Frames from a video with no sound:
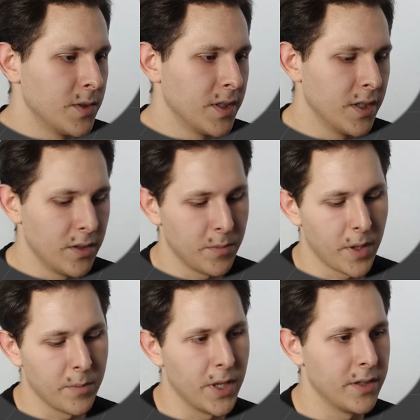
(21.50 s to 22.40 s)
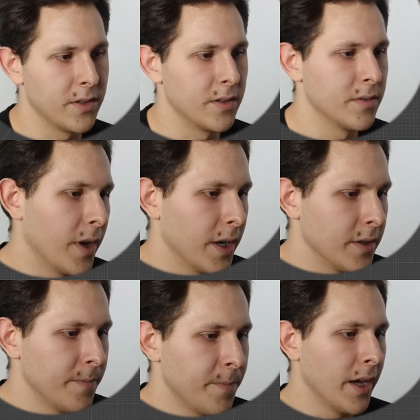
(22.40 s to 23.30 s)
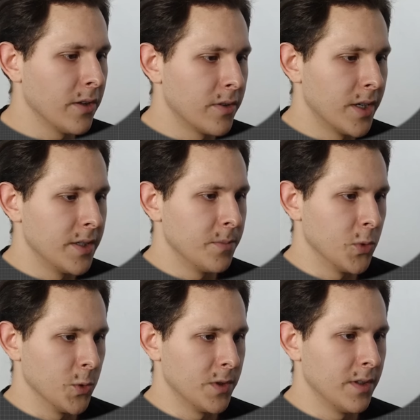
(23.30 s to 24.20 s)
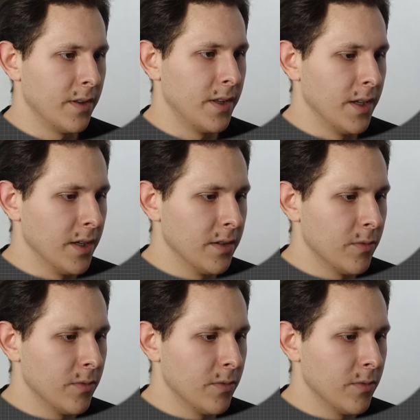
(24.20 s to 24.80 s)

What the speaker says: see here in my Blender file, I already put the